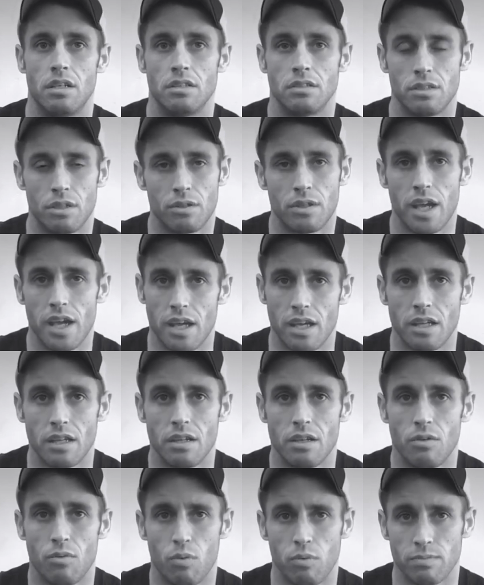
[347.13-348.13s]
It's okay.
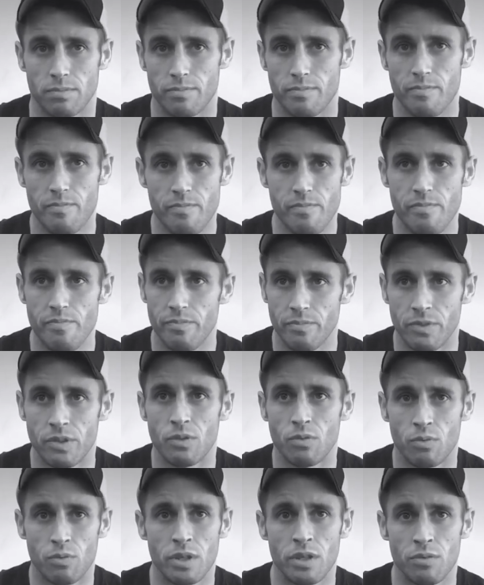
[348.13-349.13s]

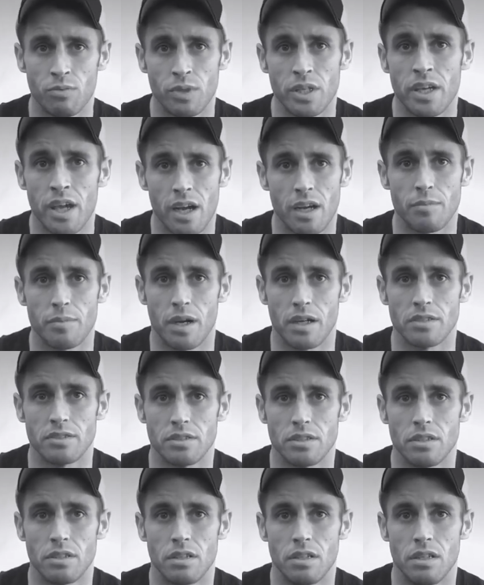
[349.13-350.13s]
We care about
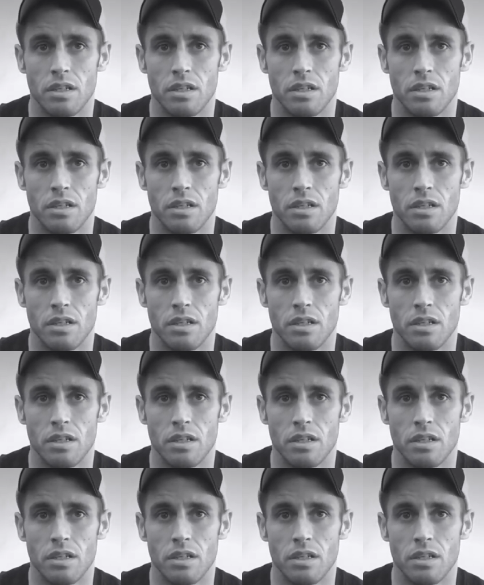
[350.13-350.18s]
you.